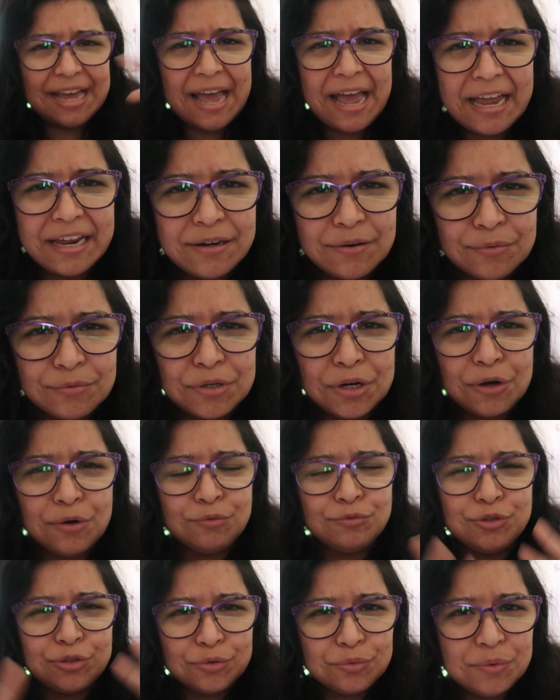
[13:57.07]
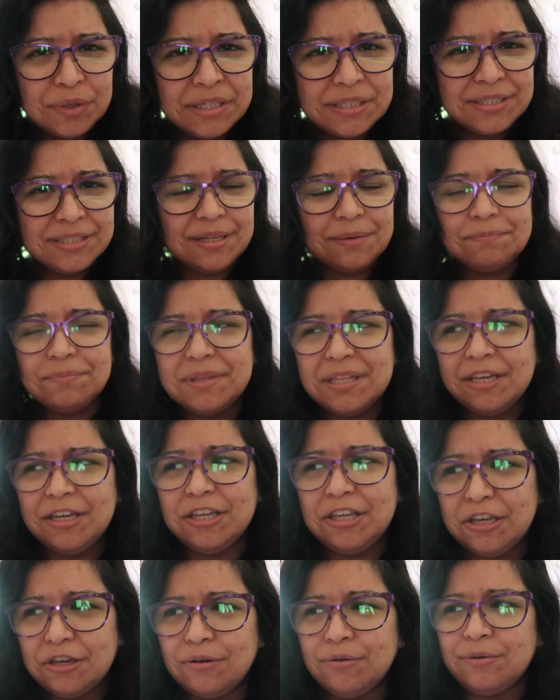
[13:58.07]
I don't know, doing something
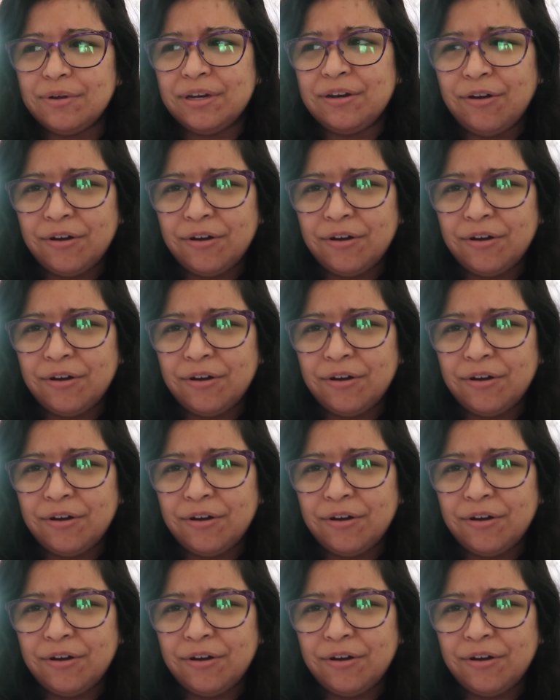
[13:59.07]
cute and